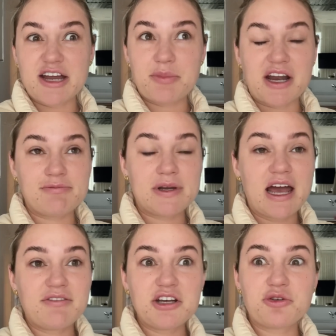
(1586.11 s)
But I've been
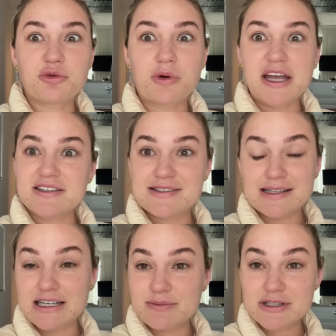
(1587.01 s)
having great
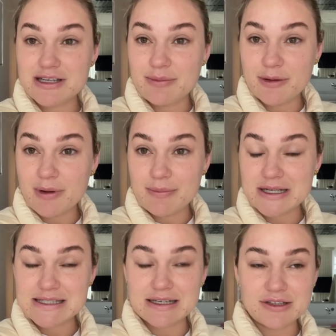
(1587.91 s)
sleep, sleeping by
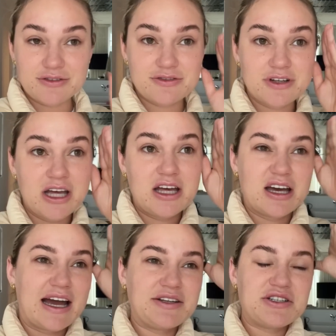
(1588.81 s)
myself.
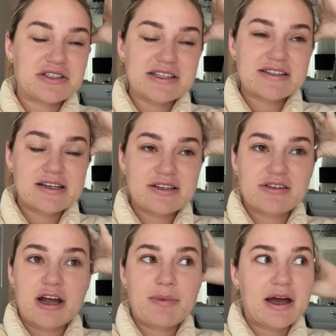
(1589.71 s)
I usually sleep
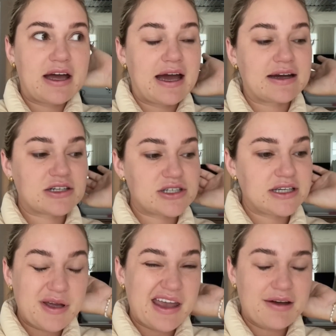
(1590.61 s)
great, but
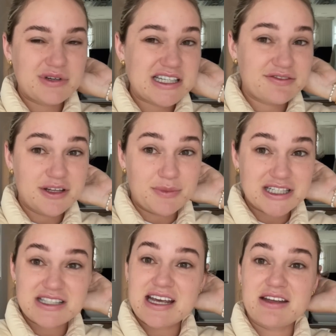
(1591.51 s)
actually, yeah, we definitely
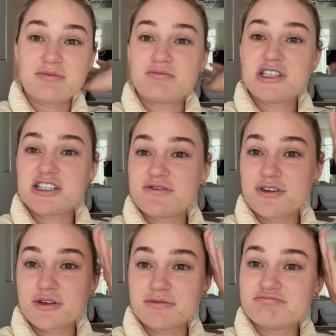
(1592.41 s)
missed him just
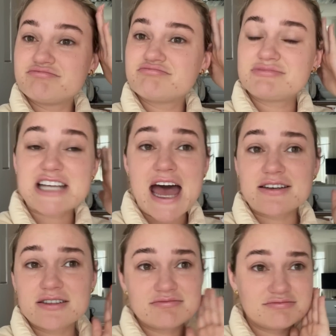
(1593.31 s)
for.
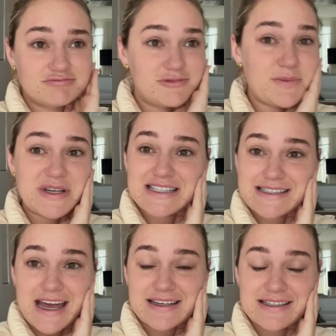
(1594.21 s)
Dad, we missed
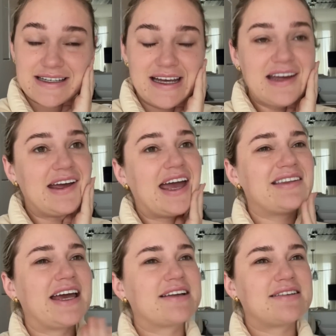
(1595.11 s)
Dad. And
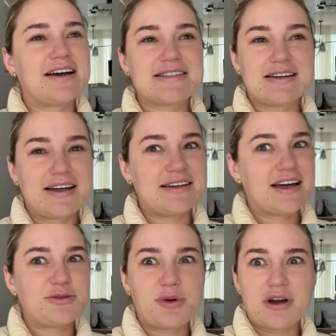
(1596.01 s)
like last night had
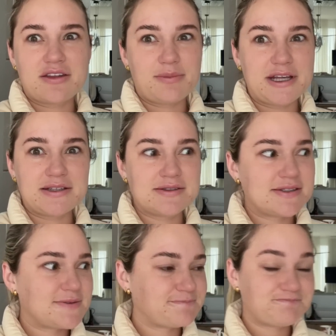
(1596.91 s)
to put out the
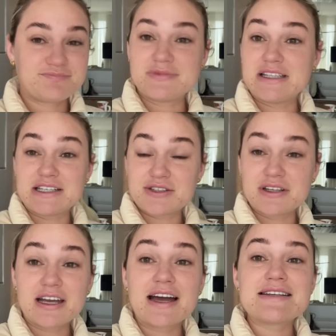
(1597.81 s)
bins, literally,
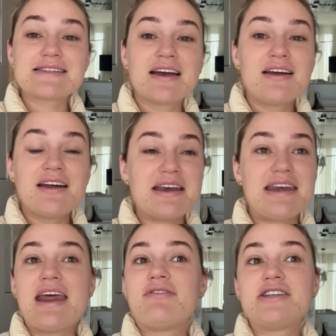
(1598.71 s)
guys,
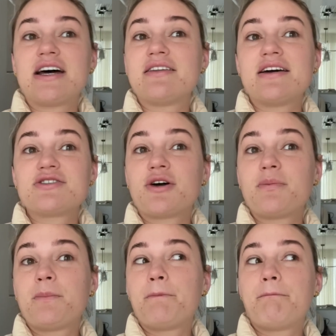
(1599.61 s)
never done that job.